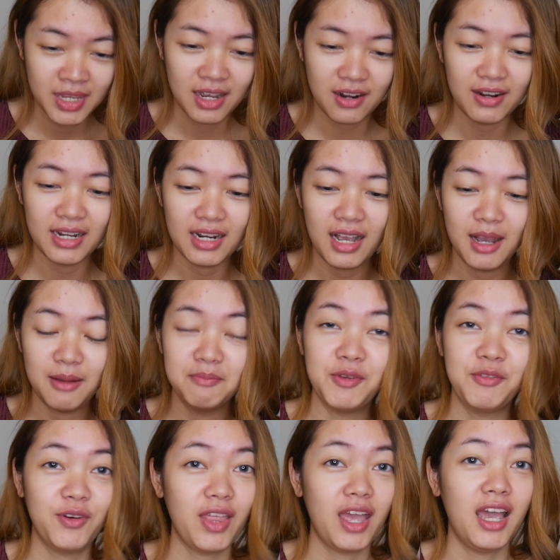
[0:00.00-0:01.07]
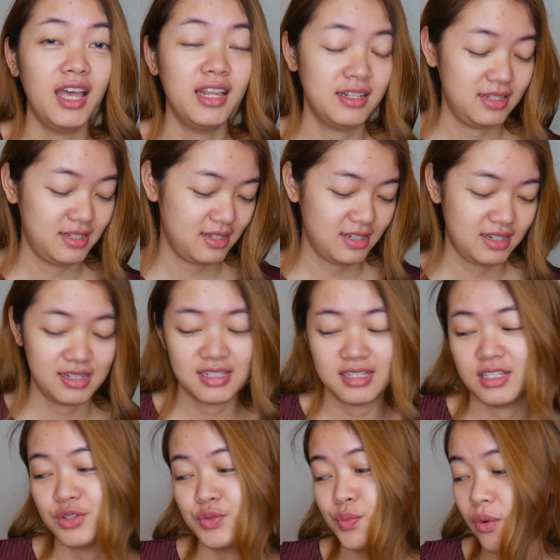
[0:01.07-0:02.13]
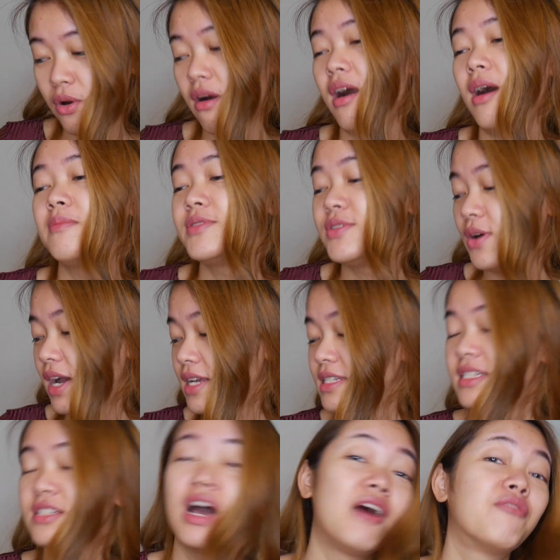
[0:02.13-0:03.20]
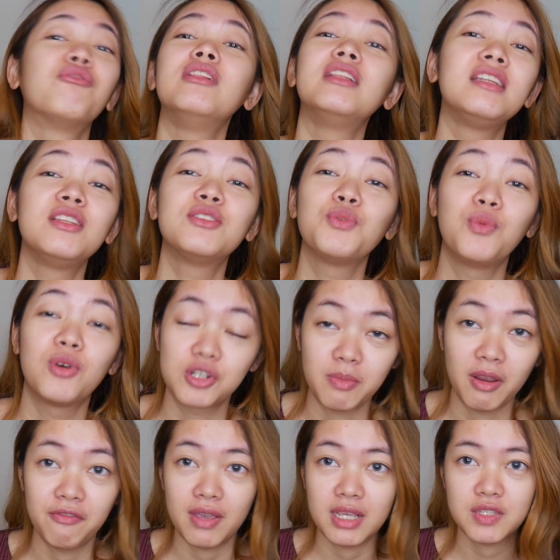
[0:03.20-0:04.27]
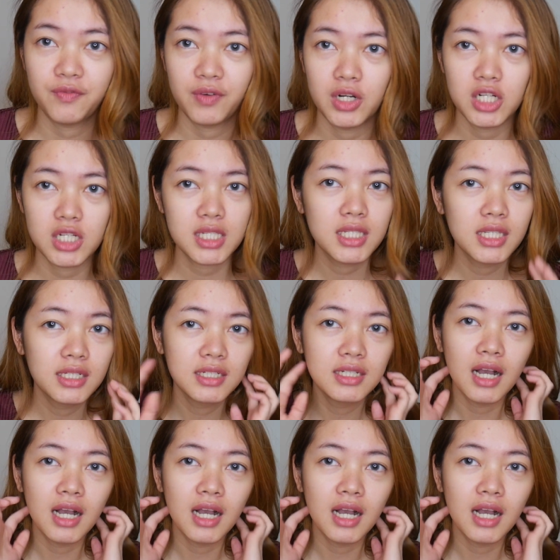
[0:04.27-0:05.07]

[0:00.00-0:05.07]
Alright, before that, because I just woke up, so I really need to wash my face first.